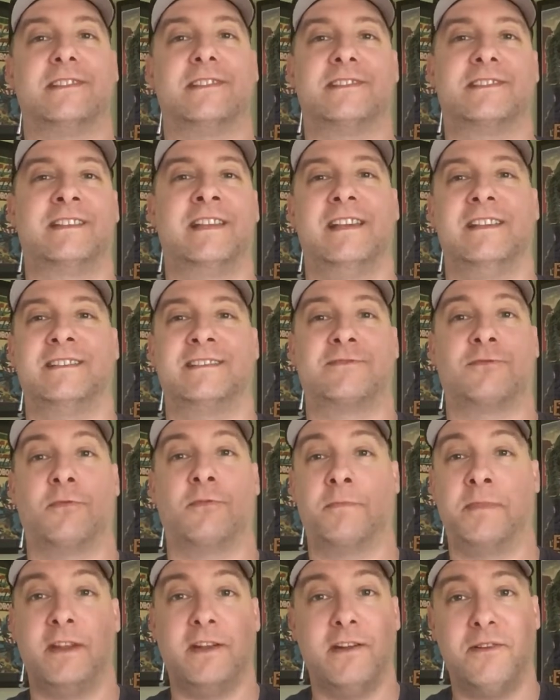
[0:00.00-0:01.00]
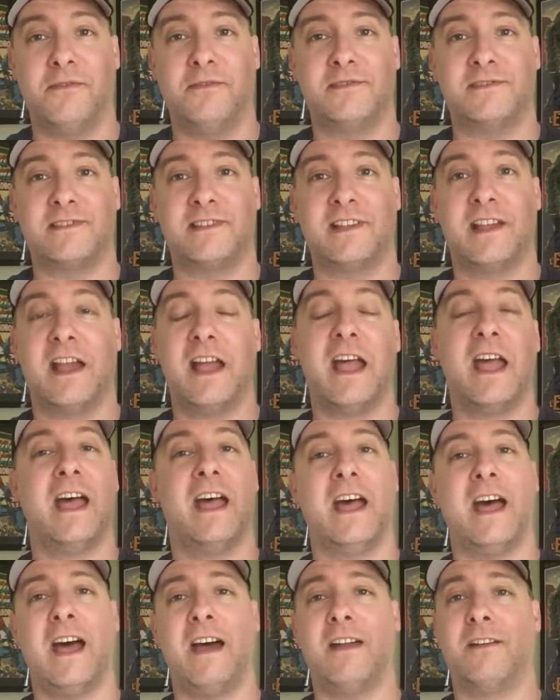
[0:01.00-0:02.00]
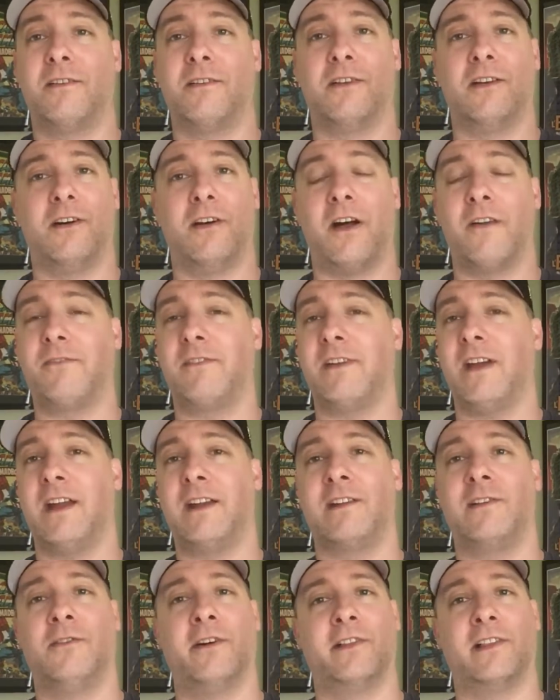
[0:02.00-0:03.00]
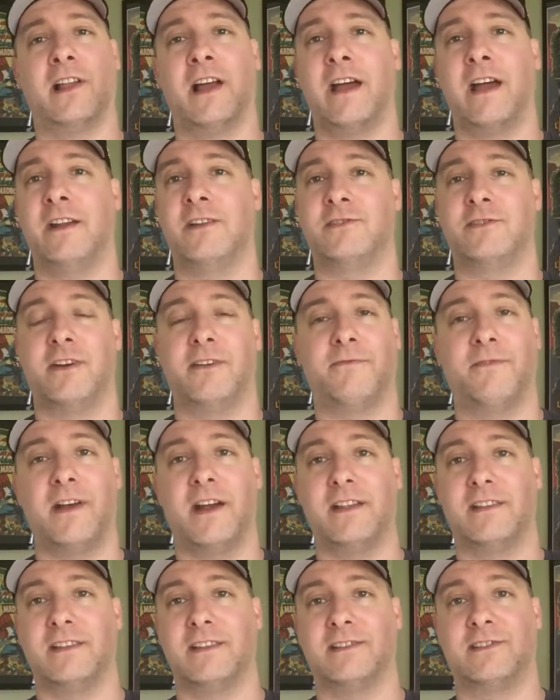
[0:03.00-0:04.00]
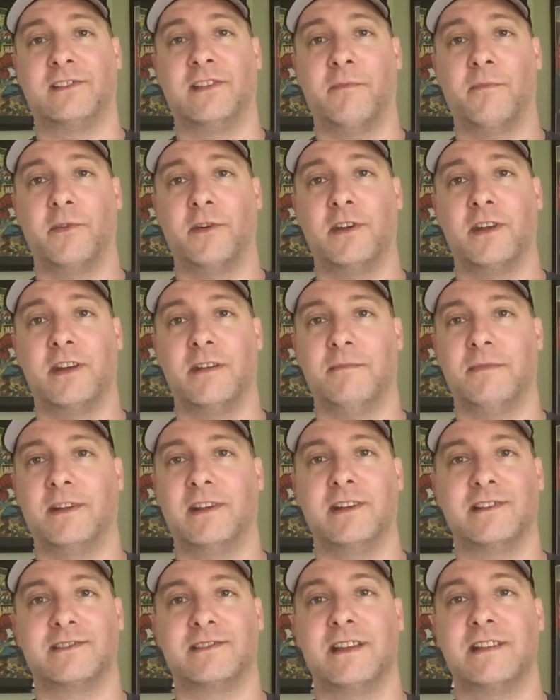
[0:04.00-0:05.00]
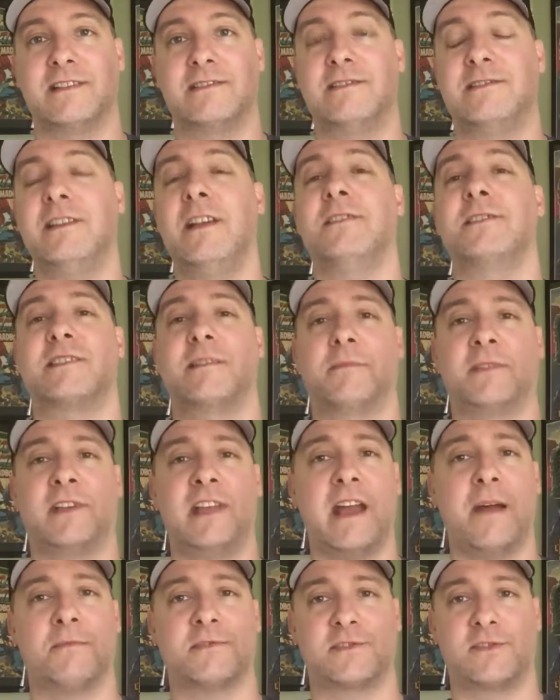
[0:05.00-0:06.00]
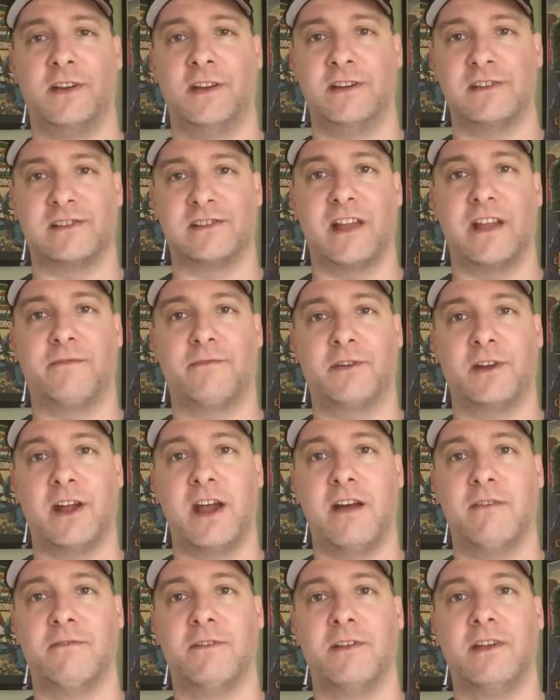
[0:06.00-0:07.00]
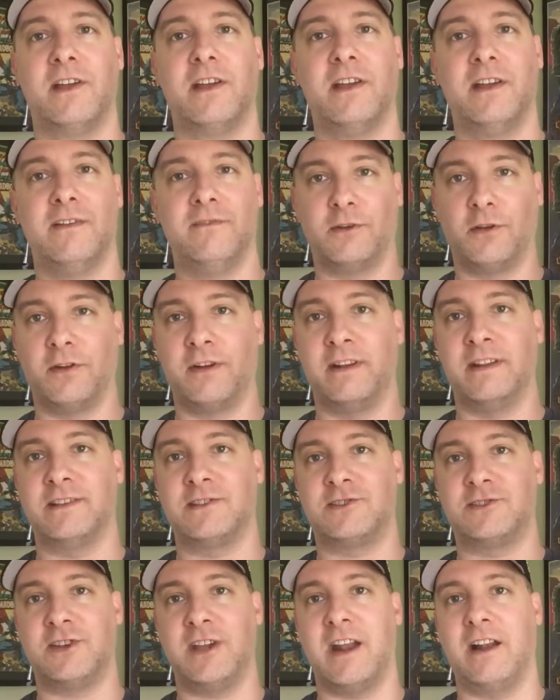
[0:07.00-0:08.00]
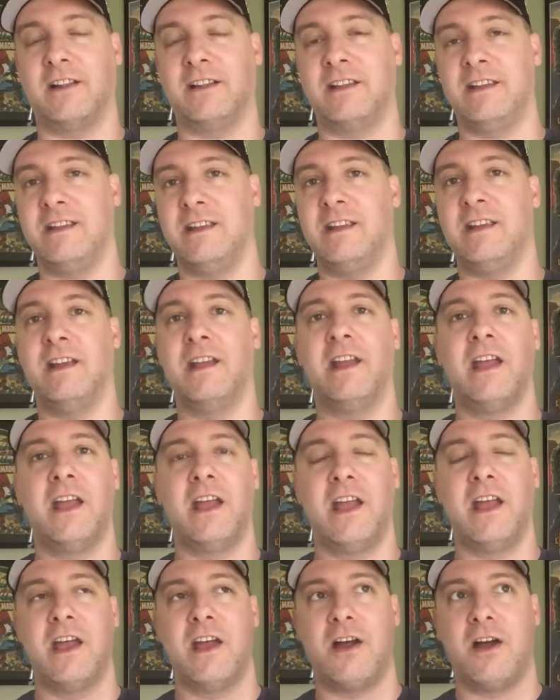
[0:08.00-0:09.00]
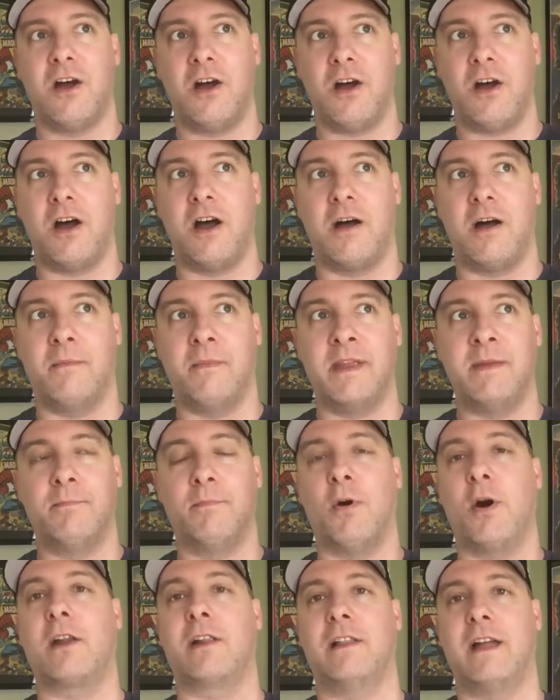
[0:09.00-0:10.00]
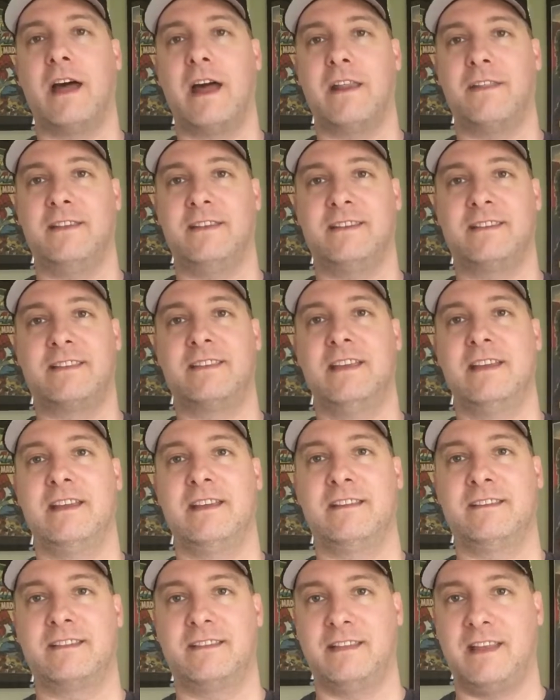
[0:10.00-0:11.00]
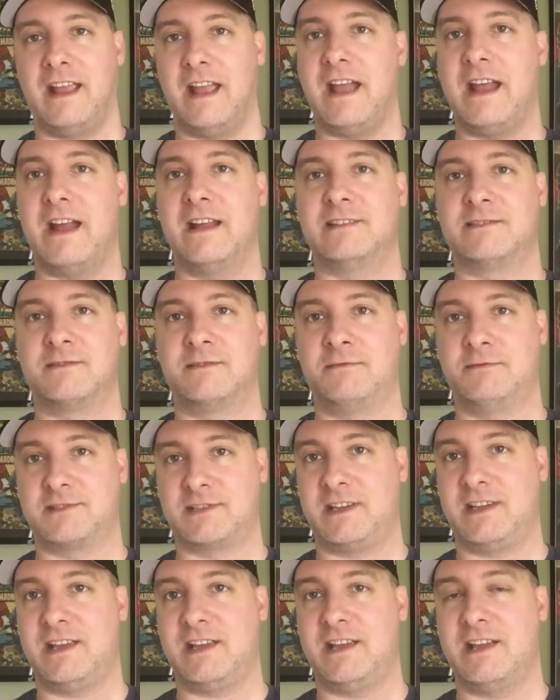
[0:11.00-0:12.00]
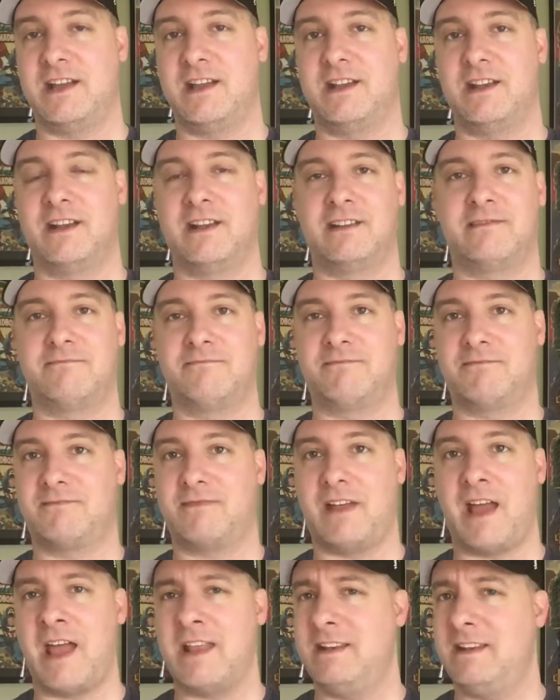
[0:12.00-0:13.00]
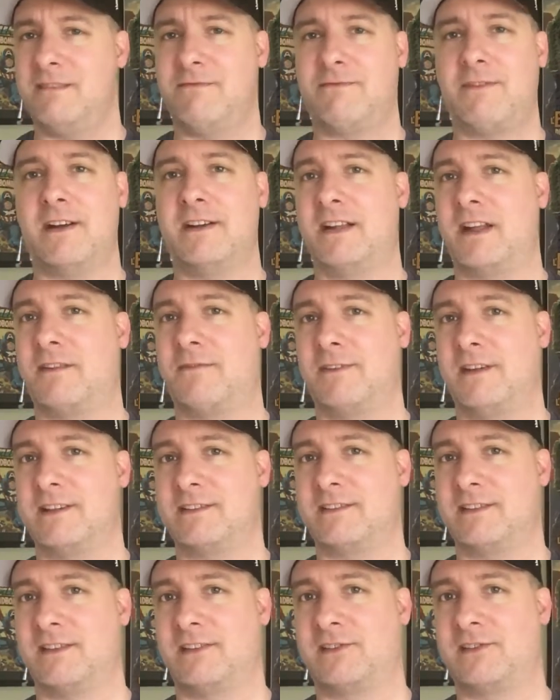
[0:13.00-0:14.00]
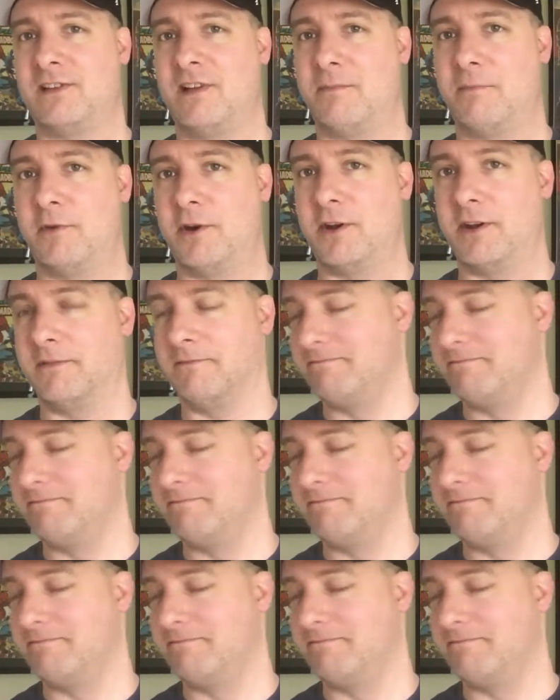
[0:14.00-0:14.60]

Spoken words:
says torpedoes. I don't know. I've got to go online and try to find this submarine because that sounds like something Captain Strangelove would have. If you go to his channel, he bought a lot of these things in the ads when he was a kid, and I need to find out if he has this submarine.